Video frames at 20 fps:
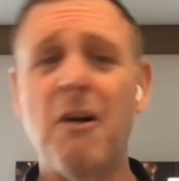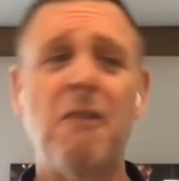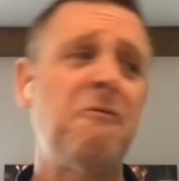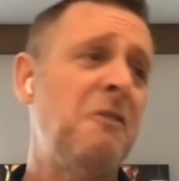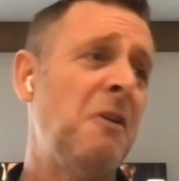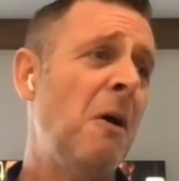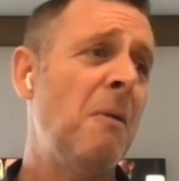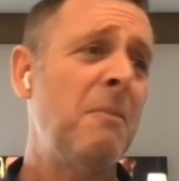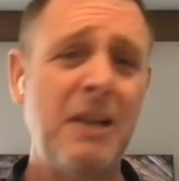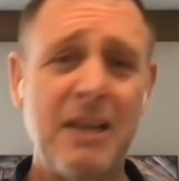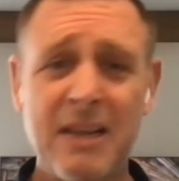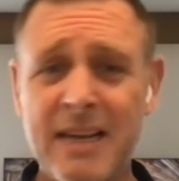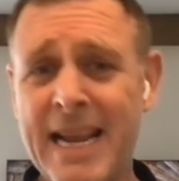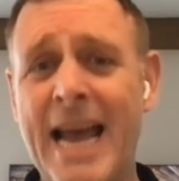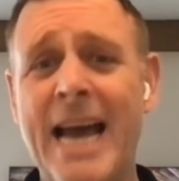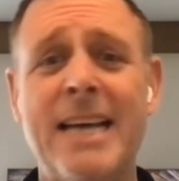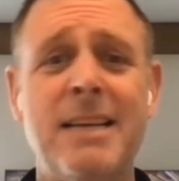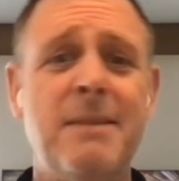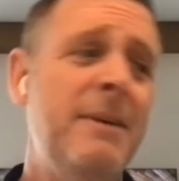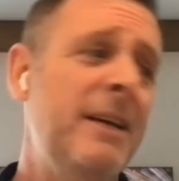a phenomenal
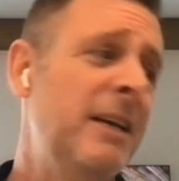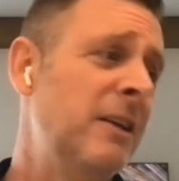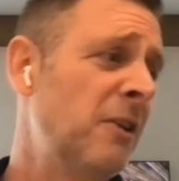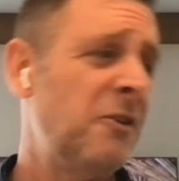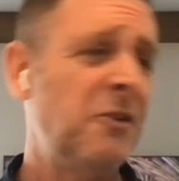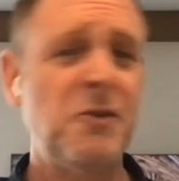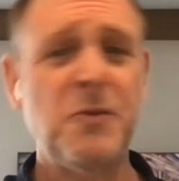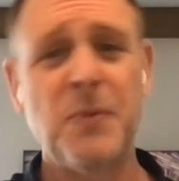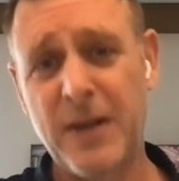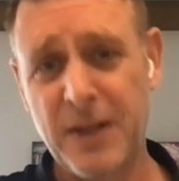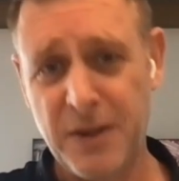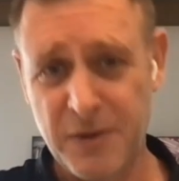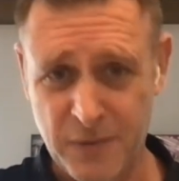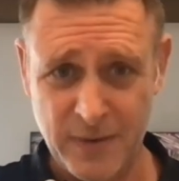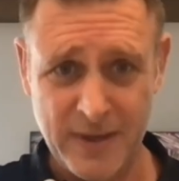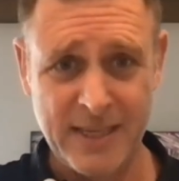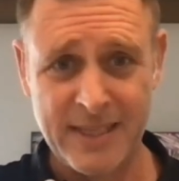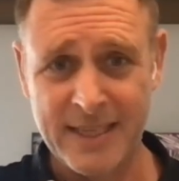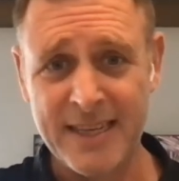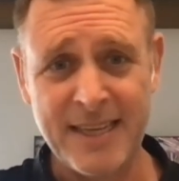academy and
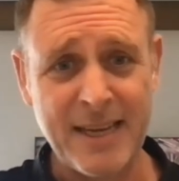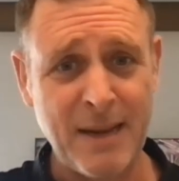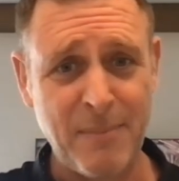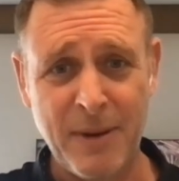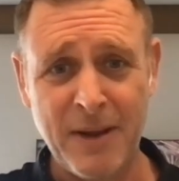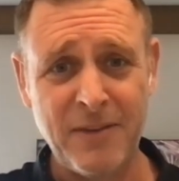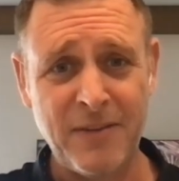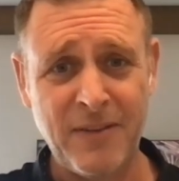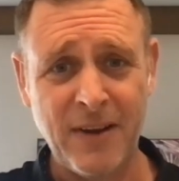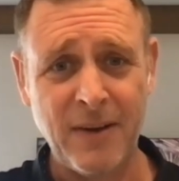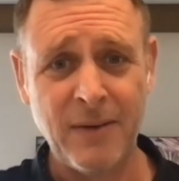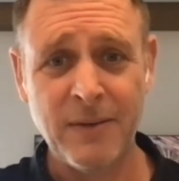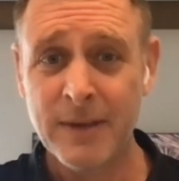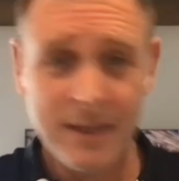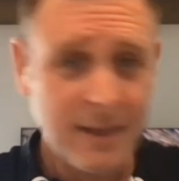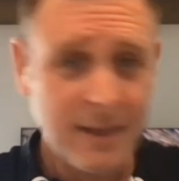under-23s to dip into.